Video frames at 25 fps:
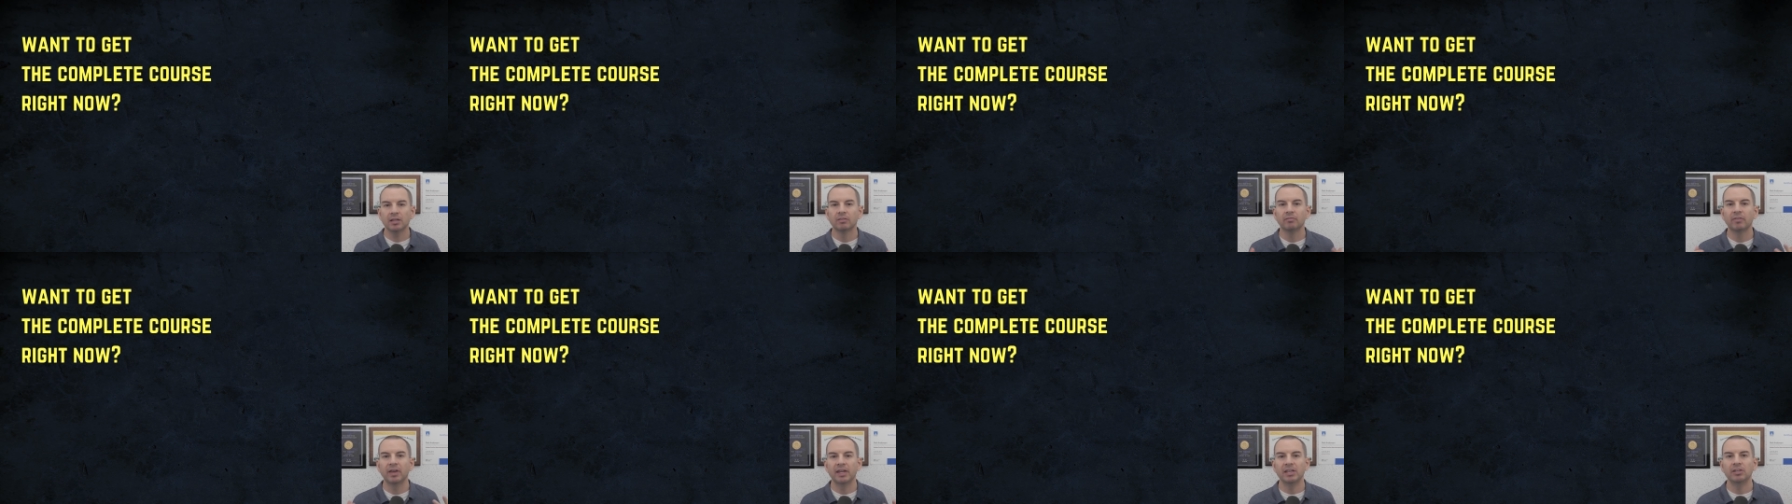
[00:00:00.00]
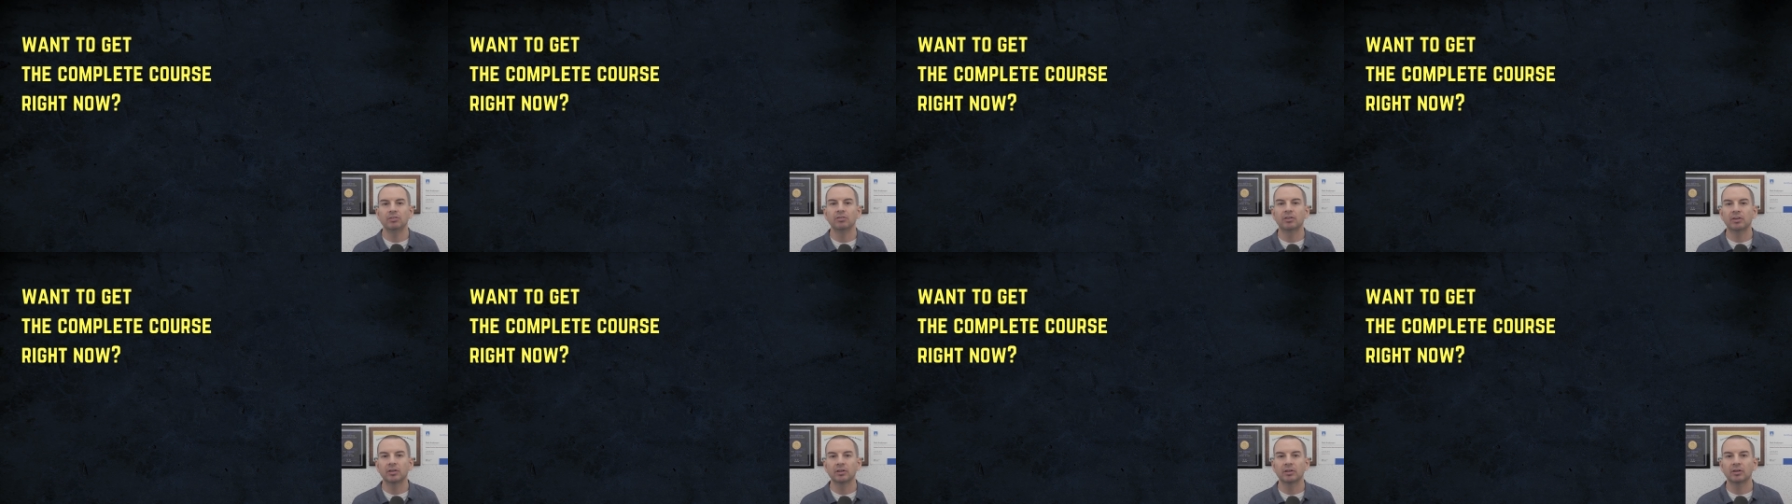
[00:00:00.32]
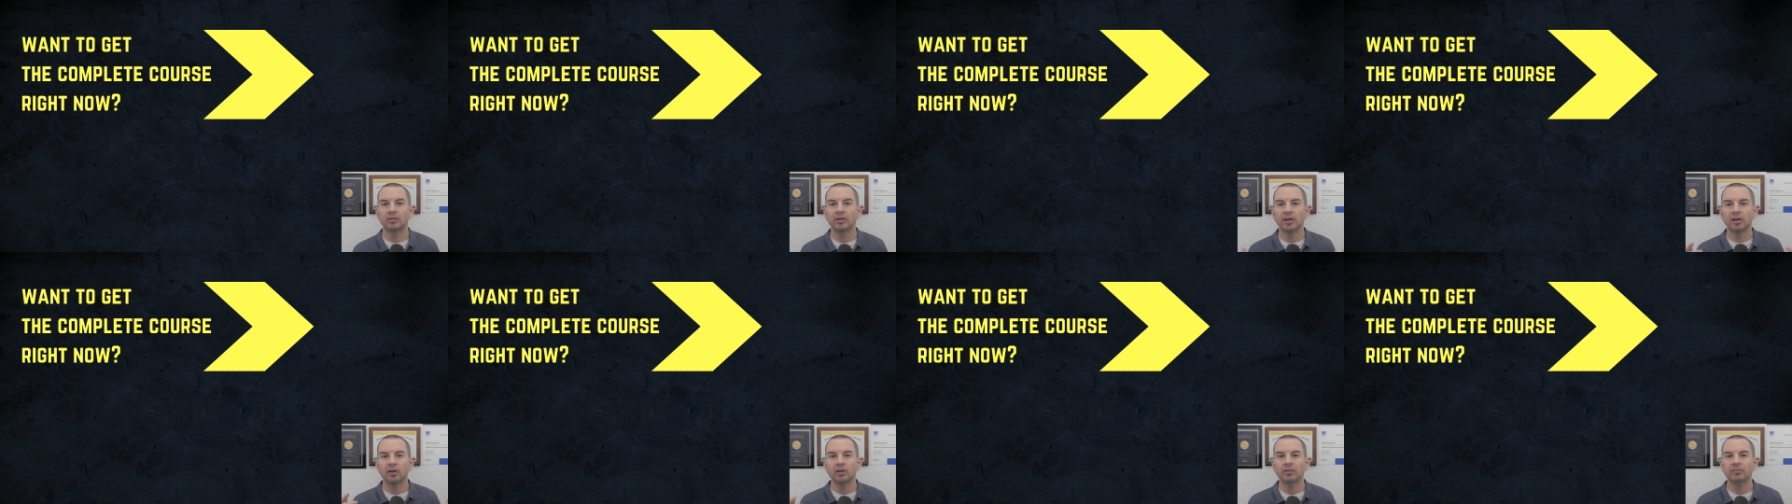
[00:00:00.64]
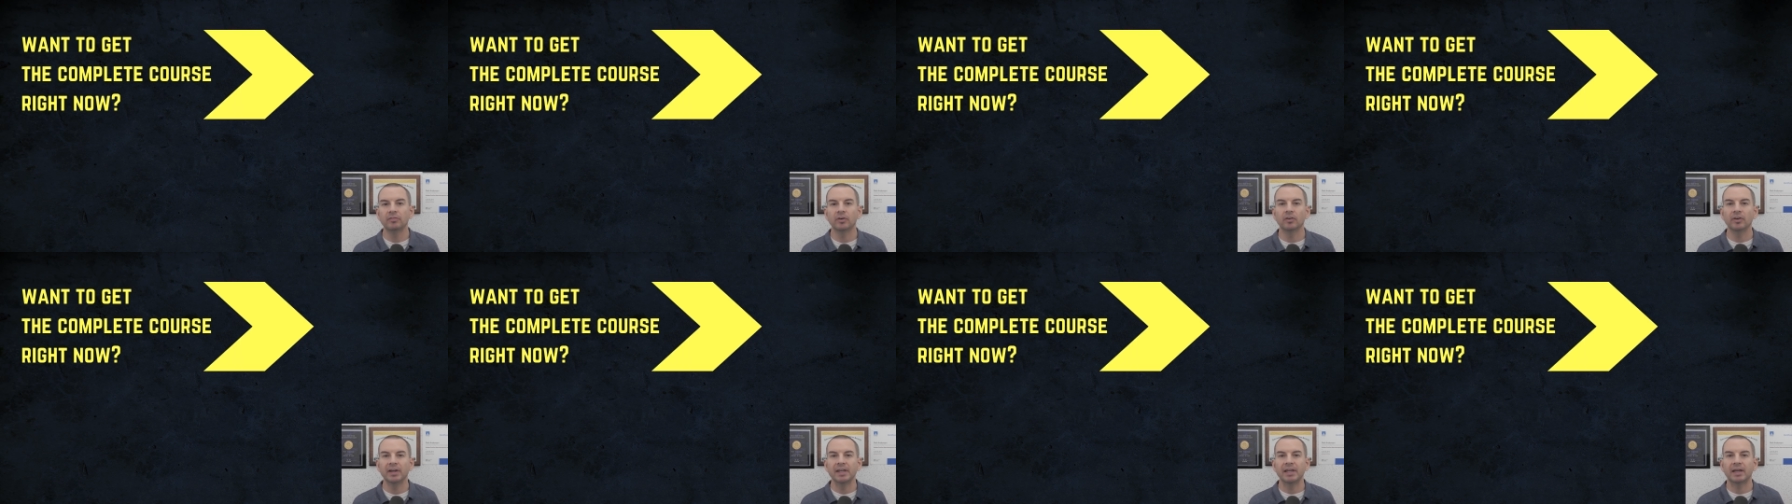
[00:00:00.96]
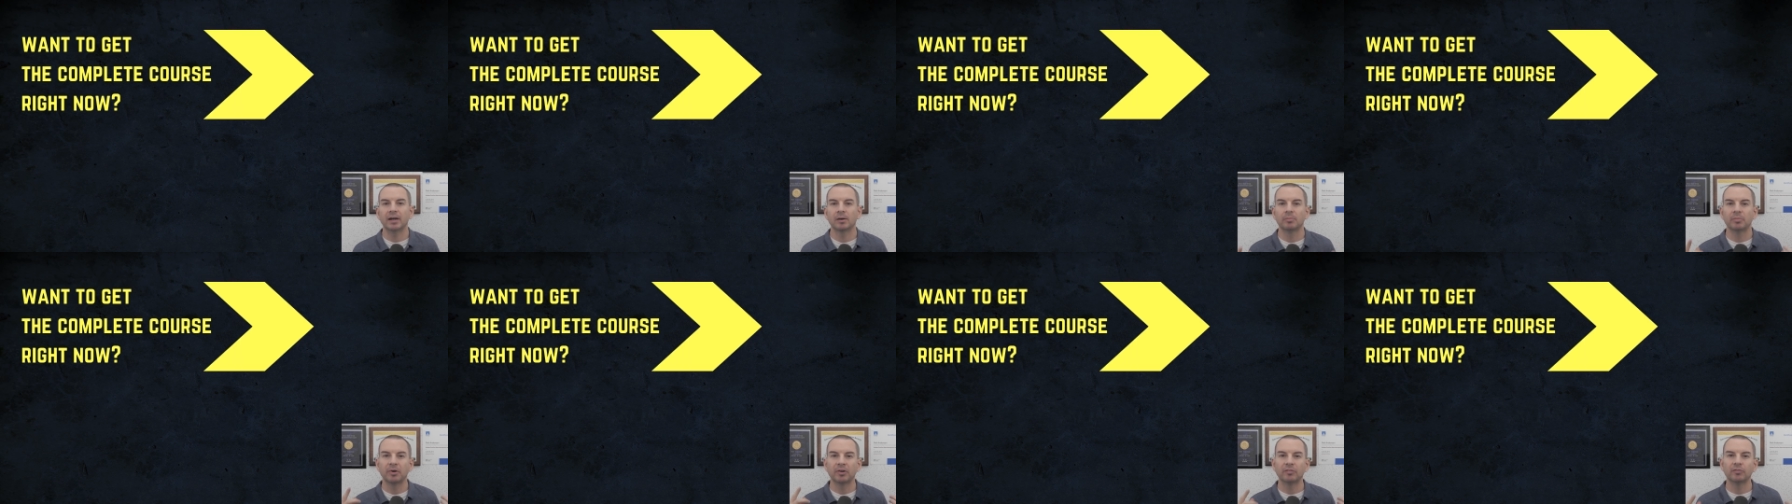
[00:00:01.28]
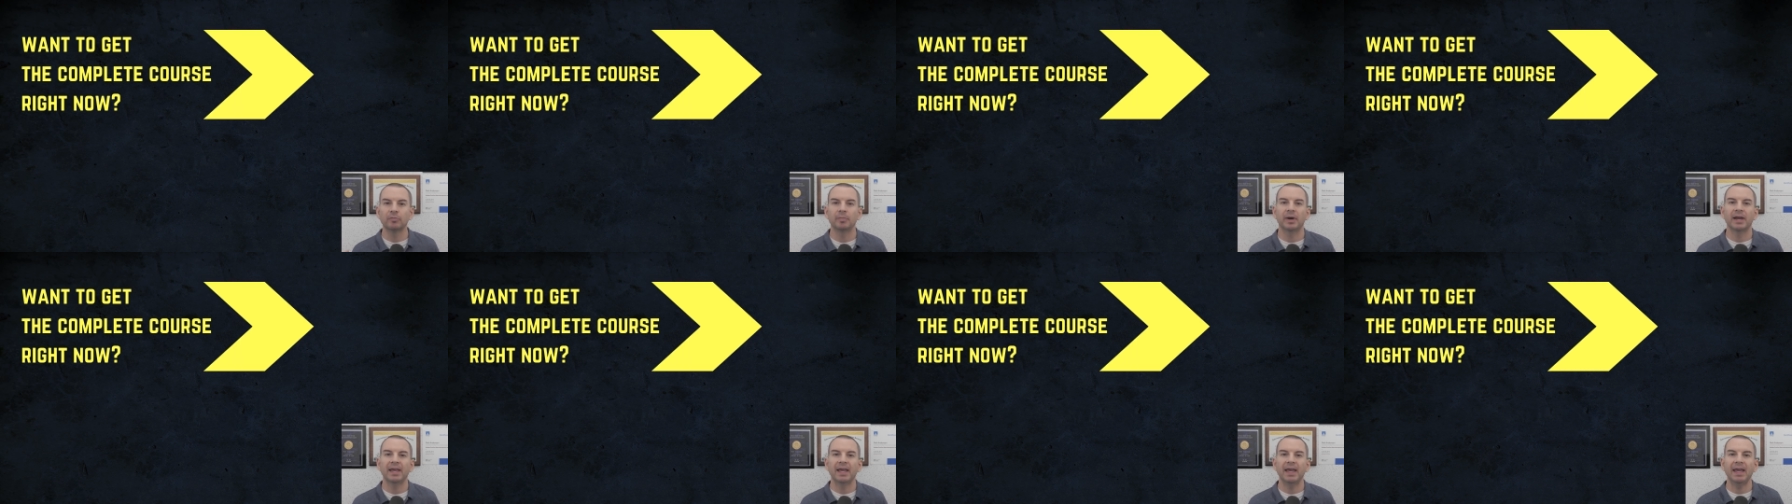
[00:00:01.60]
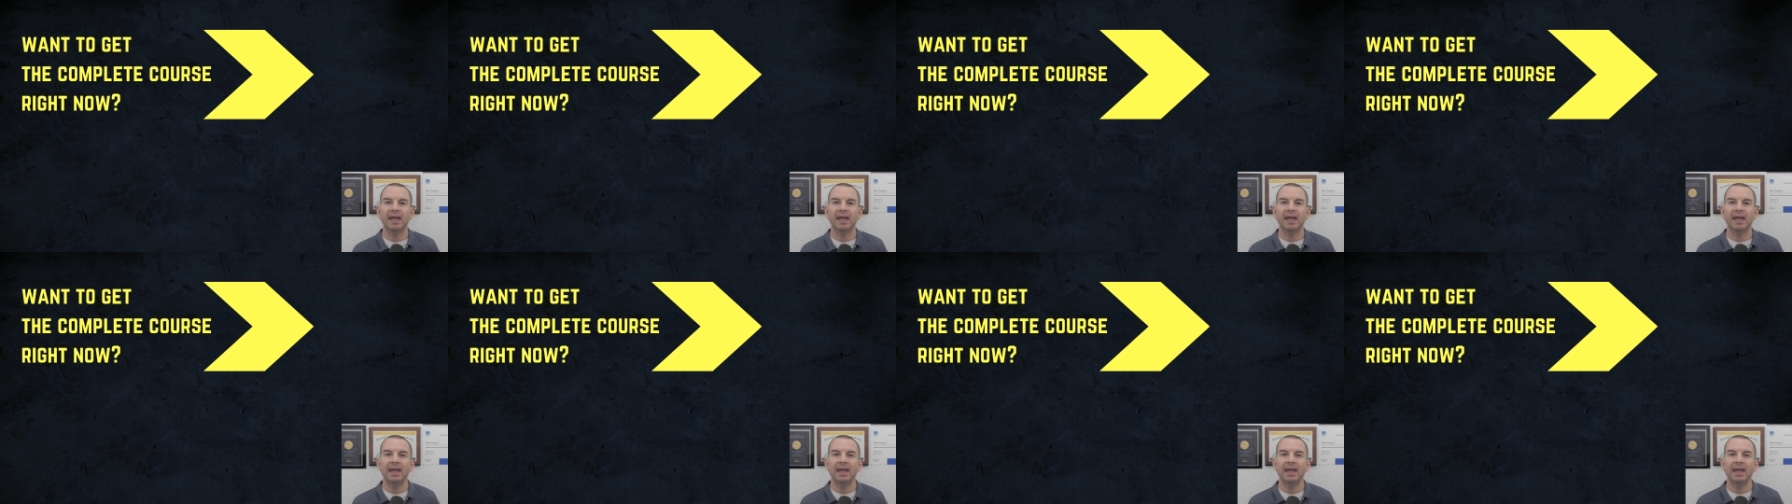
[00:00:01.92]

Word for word: then you can click on the link above my